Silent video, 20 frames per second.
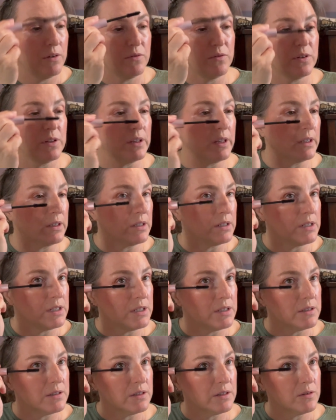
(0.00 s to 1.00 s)
feel like the
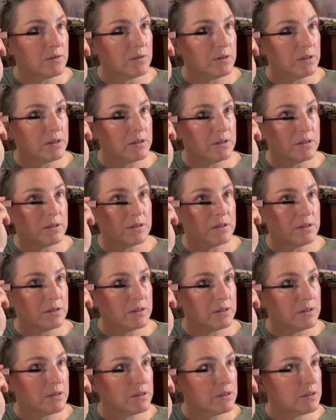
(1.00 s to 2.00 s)
T-zone
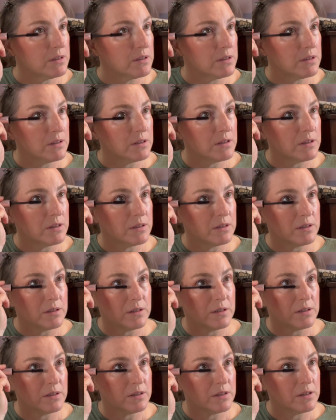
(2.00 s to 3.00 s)
is
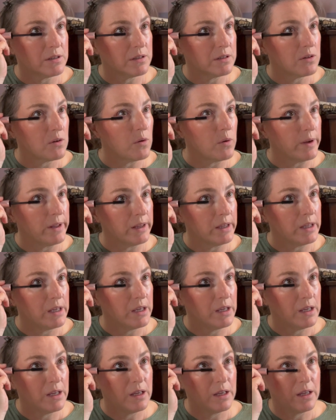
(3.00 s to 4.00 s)

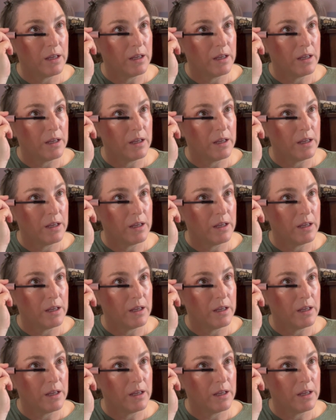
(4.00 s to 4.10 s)
oily,